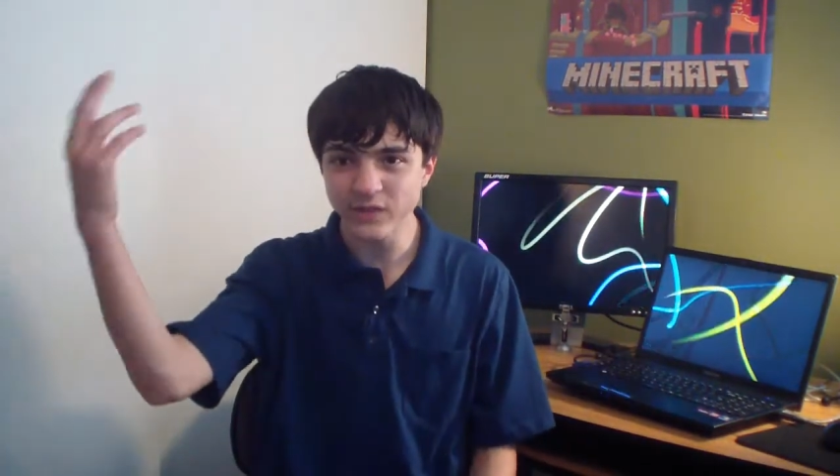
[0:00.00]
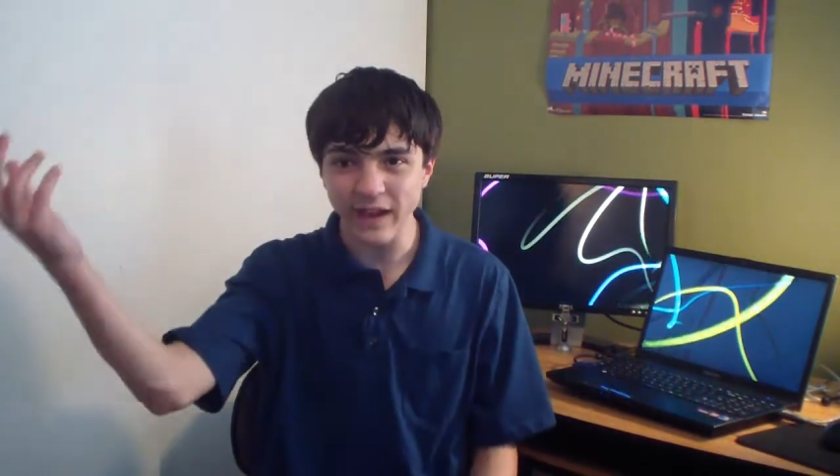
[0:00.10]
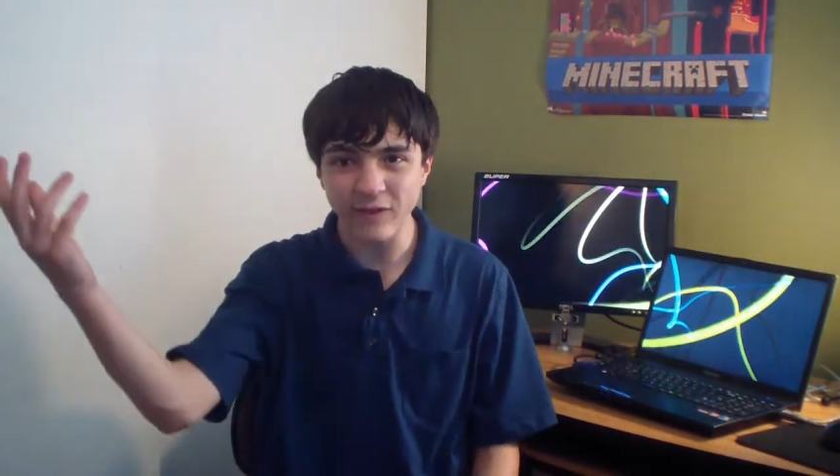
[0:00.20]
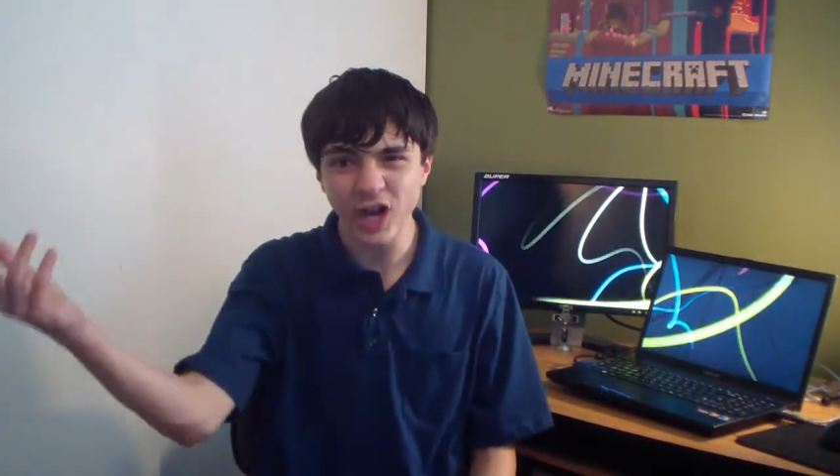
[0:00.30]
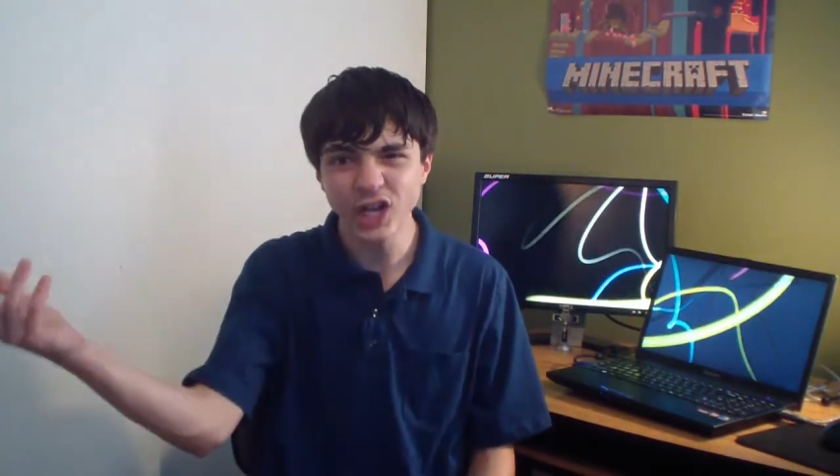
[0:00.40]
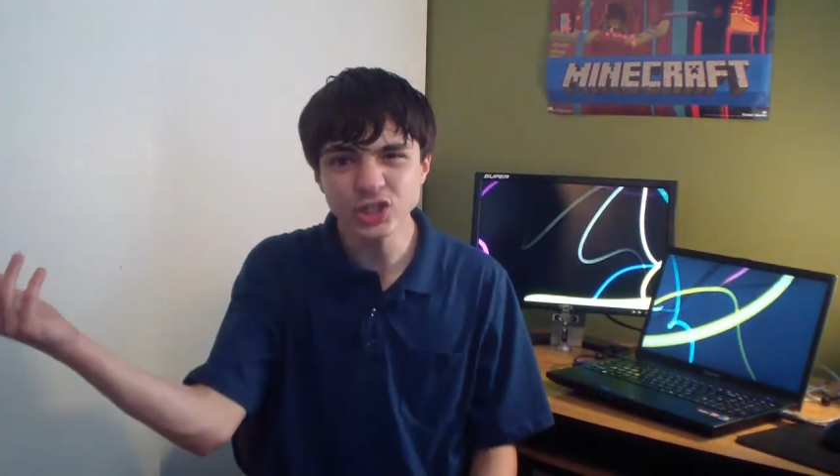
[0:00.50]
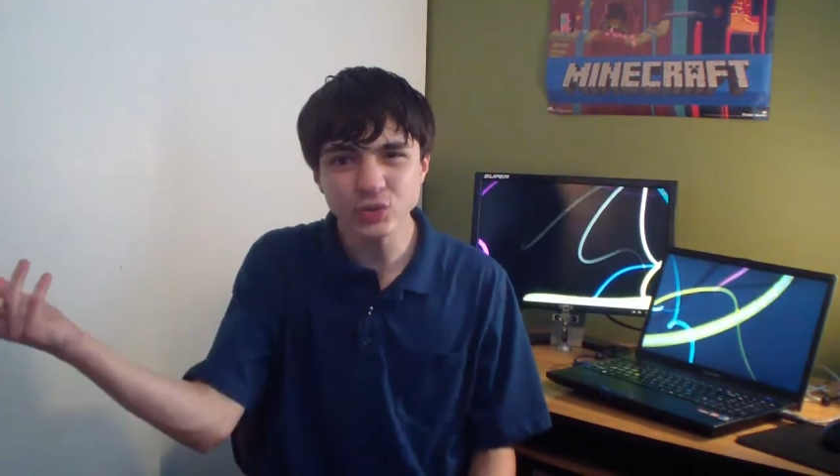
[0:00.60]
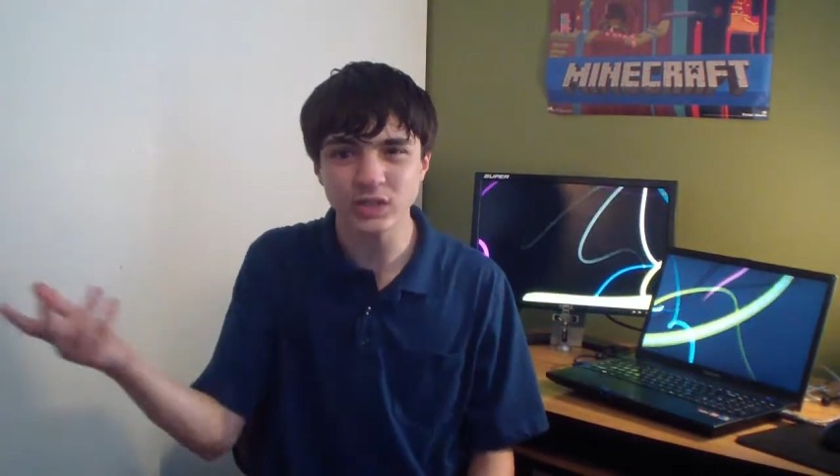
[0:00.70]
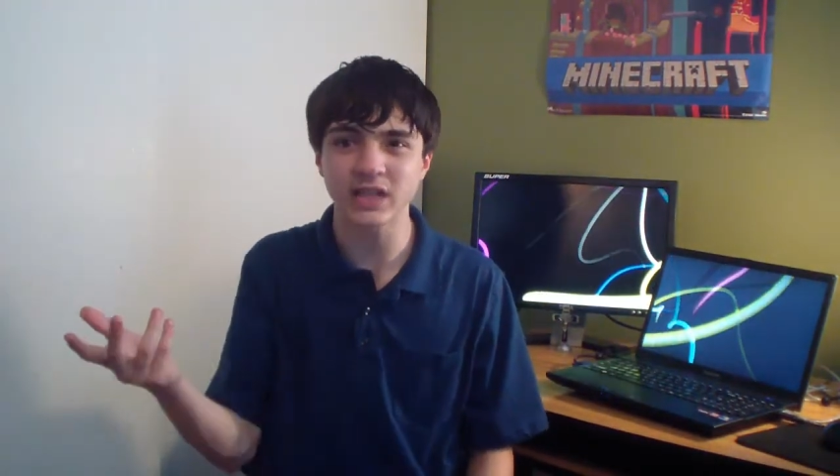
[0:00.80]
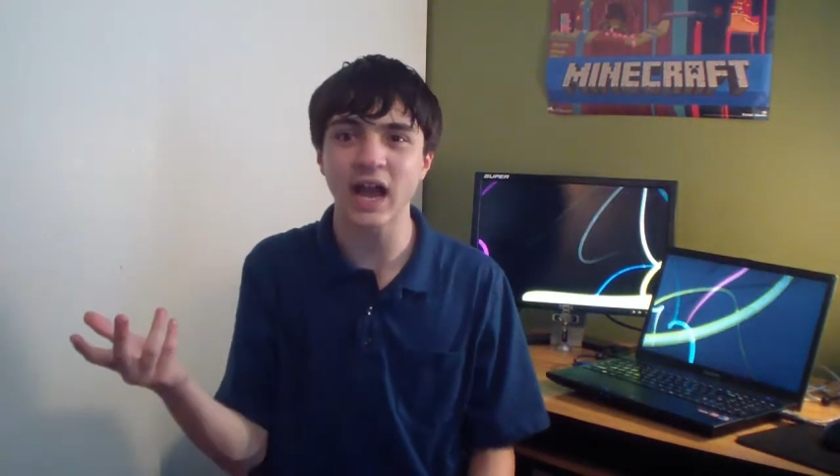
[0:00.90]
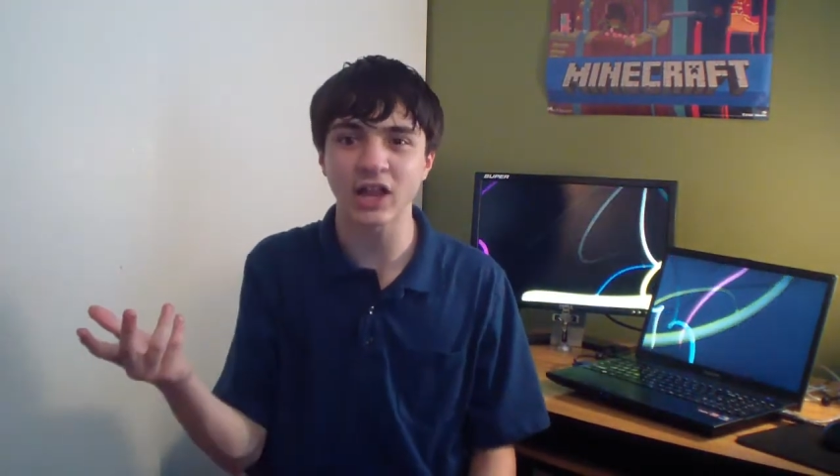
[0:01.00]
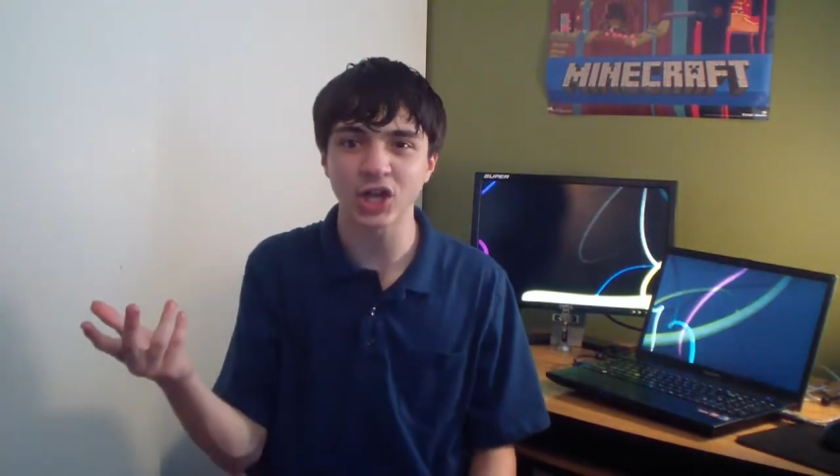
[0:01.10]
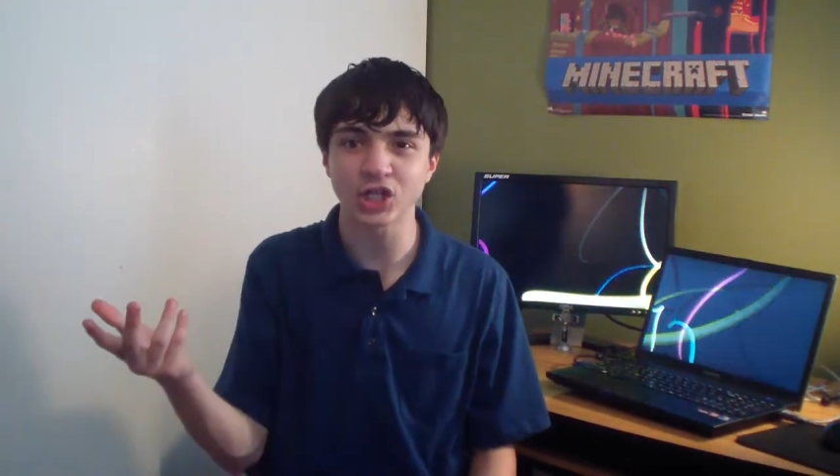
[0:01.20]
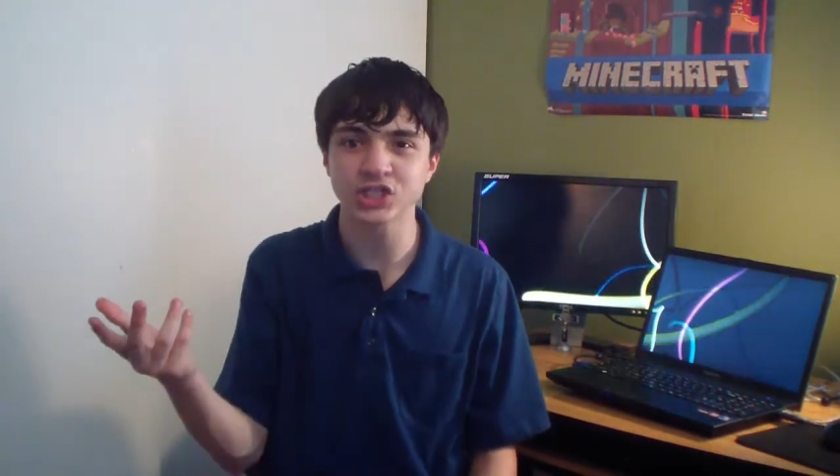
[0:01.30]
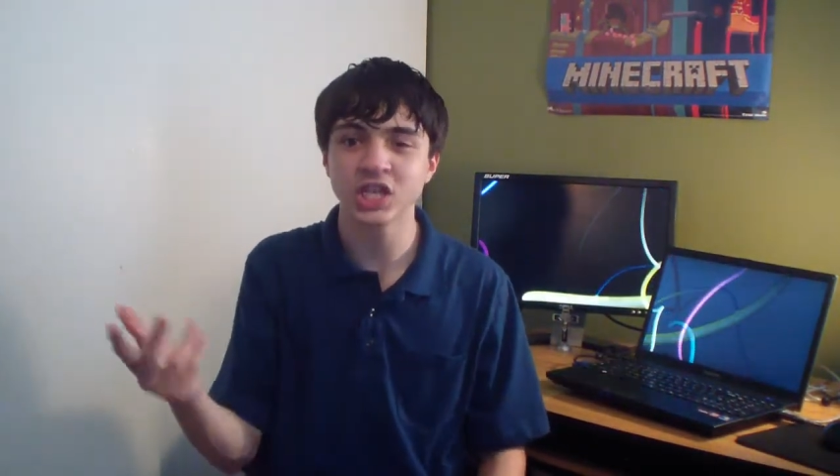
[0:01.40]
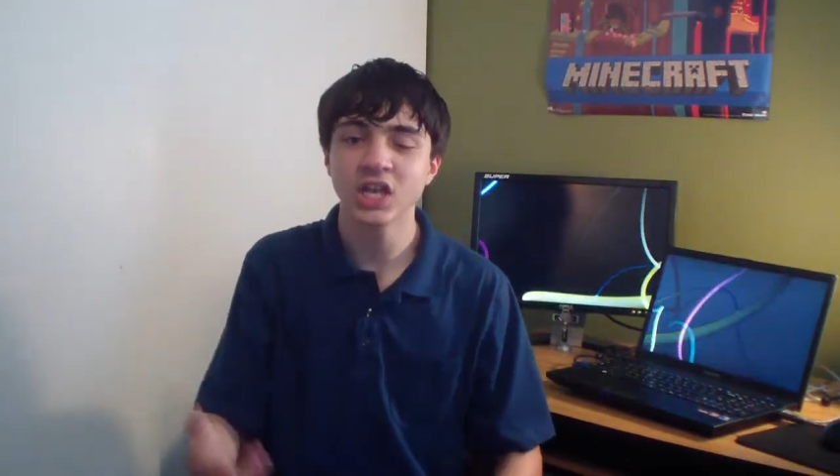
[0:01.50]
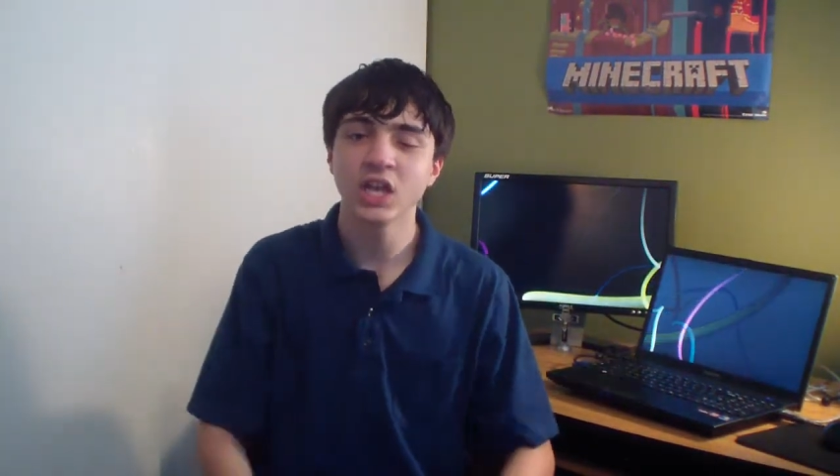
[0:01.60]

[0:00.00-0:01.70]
$500